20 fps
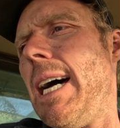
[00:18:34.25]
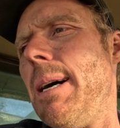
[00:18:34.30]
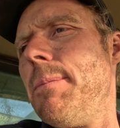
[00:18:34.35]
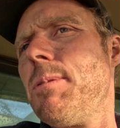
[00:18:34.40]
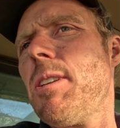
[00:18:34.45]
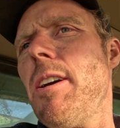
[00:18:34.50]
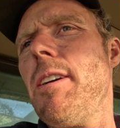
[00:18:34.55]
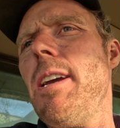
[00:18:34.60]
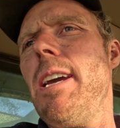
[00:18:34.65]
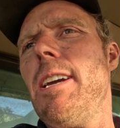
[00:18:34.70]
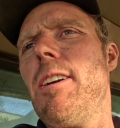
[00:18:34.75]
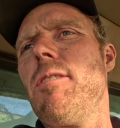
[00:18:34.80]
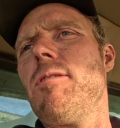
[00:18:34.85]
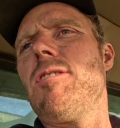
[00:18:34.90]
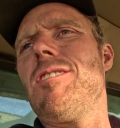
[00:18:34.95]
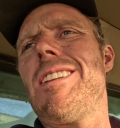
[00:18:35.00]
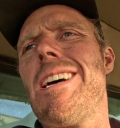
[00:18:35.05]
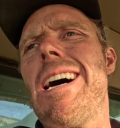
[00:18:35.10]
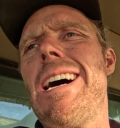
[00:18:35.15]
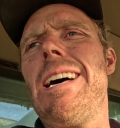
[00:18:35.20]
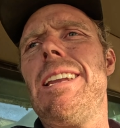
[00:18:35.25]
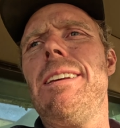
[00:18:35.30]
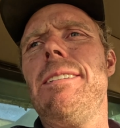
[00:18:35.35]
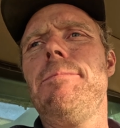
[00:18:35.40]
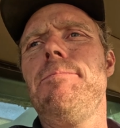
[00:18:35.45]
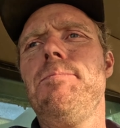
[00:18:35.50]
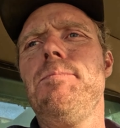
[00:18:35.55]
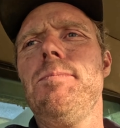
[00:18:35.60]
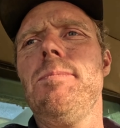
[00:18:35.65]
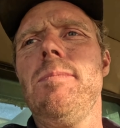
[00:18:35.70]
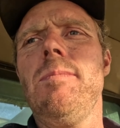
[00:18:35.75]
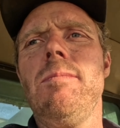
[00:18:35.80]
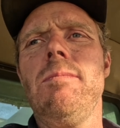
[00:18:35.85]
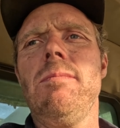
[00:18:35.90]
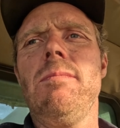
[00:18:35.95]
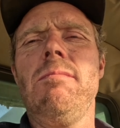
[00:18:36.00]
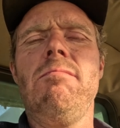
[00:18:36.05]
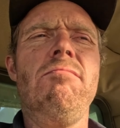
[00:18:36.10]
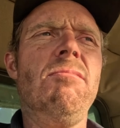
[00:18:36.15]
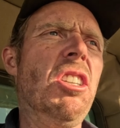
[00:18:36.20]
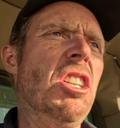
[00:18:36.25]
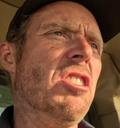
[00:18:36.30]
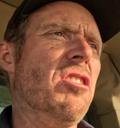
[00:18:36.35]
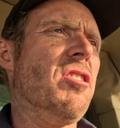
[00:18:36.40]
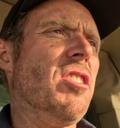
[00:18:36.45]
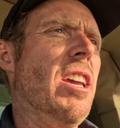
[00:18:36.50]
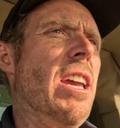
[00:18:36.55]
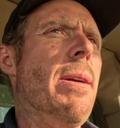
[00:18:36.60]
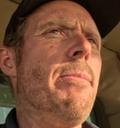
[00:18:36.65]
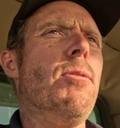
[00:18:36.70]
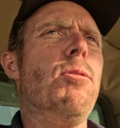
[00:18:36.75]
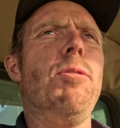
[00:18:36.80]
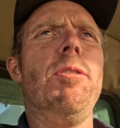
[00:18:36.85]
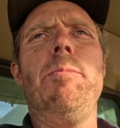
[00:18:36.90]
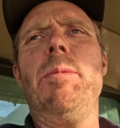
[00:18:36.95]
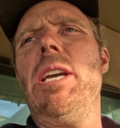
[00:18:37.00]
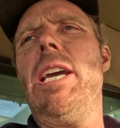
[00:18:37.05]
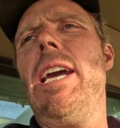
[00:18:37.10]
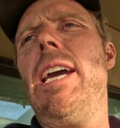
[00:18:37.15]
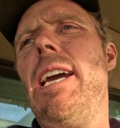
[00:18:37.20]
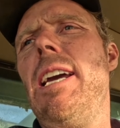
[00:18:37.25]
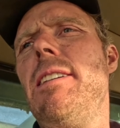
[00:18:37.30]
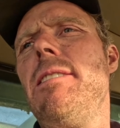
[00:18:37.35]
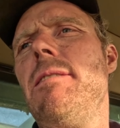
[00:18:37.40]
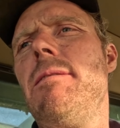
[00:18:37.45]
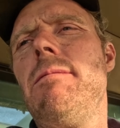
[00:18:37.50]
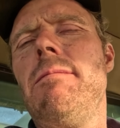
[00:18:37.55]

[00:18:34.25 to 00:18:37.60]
So yeah, got started, did a sample with my hand